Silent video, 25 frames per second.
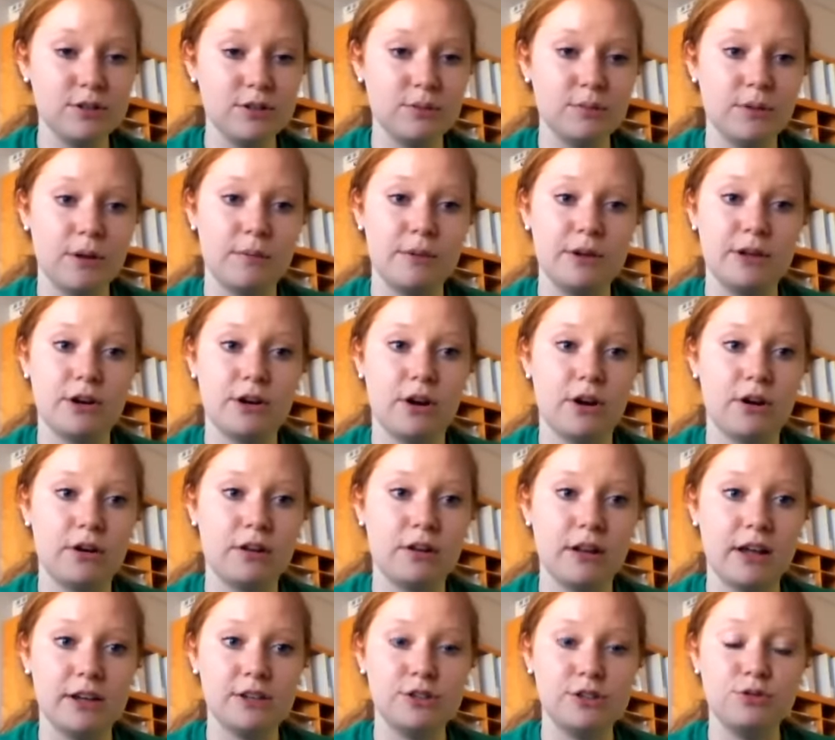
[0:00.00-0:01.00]
So maybe in art
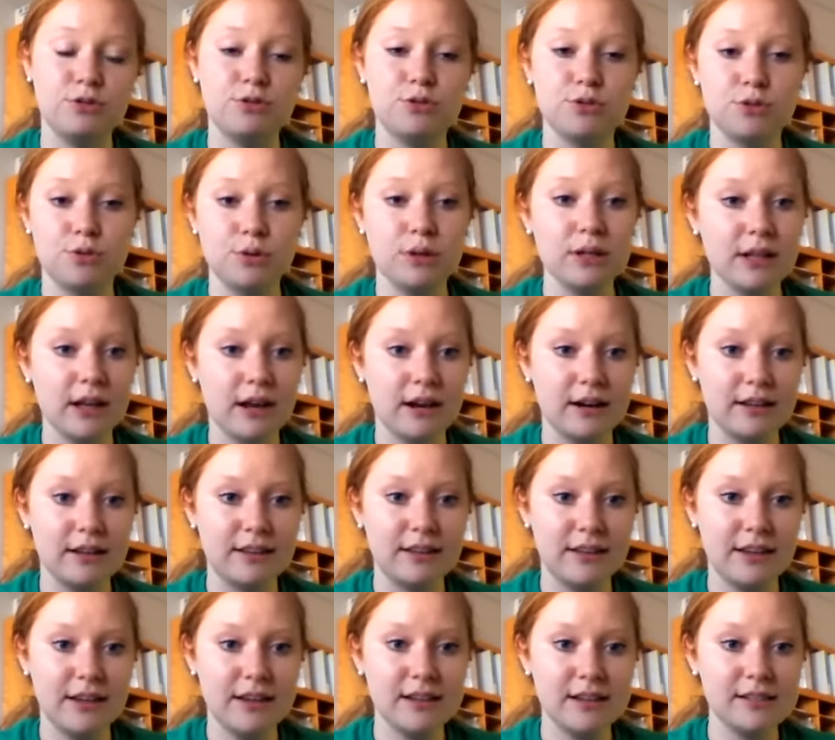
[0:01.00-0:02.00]
class, you drew a lot
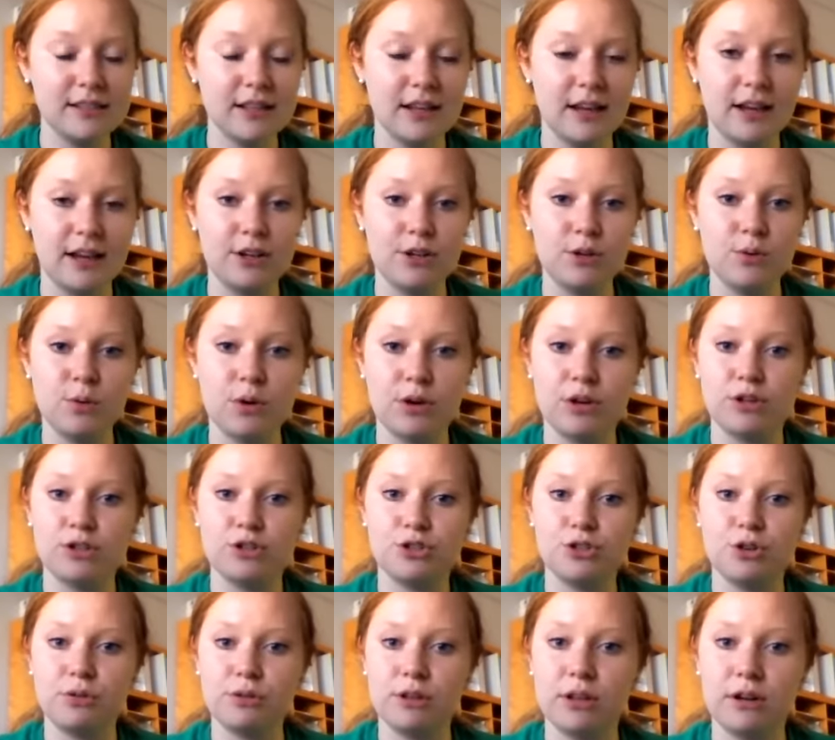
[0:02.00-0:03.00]
of things and you want to
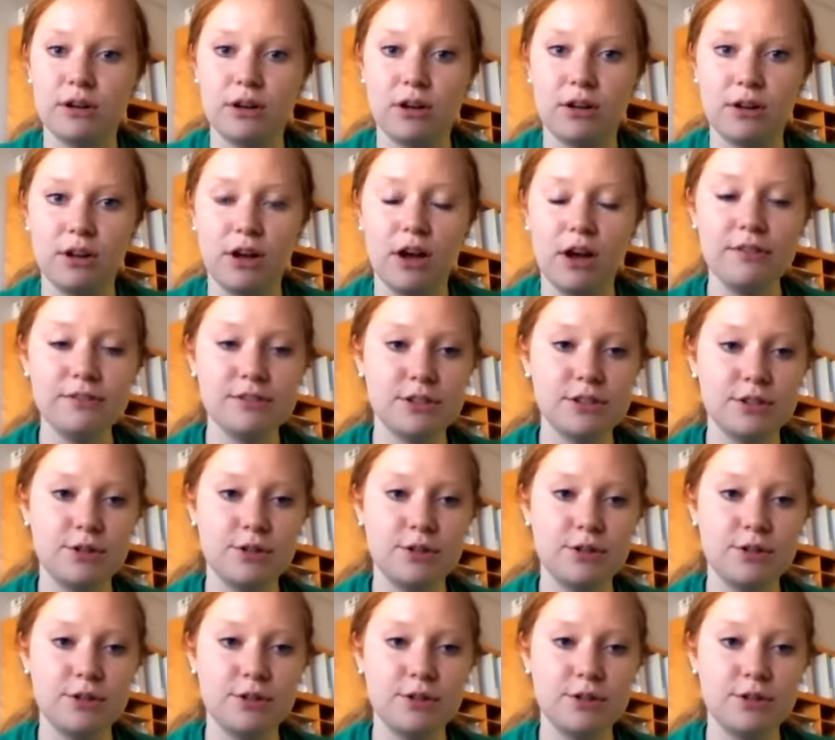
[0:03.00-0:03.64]
show that all off.